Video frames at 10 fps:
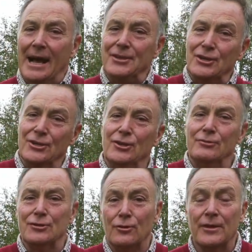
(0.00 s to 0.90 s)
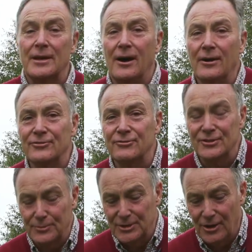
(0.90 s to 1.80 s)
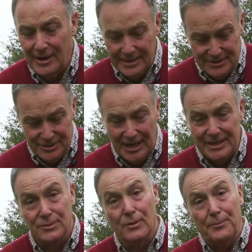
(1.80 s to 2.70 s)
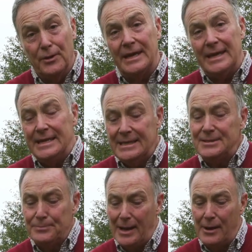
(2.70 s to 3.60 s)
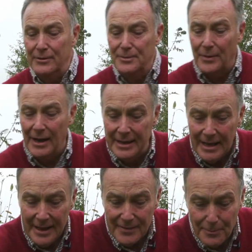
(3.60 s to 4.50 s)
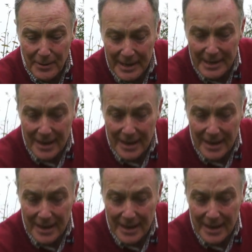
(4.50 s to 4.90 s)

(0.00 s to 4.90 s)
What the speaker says: and you can use all the cartridges which are interchangeable, but it is powered by the peak